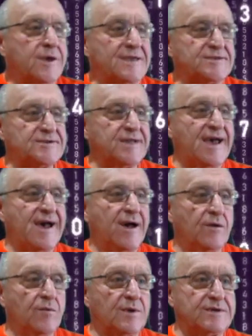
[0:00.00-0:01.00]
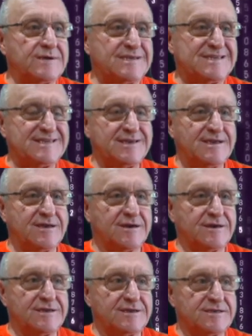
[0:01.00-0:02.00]
Okay, so now what you can see
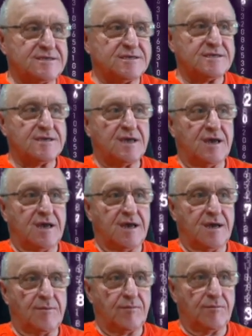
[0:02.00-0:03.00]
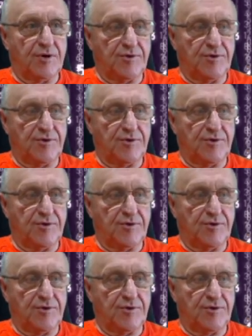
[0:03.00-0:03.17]
here is um,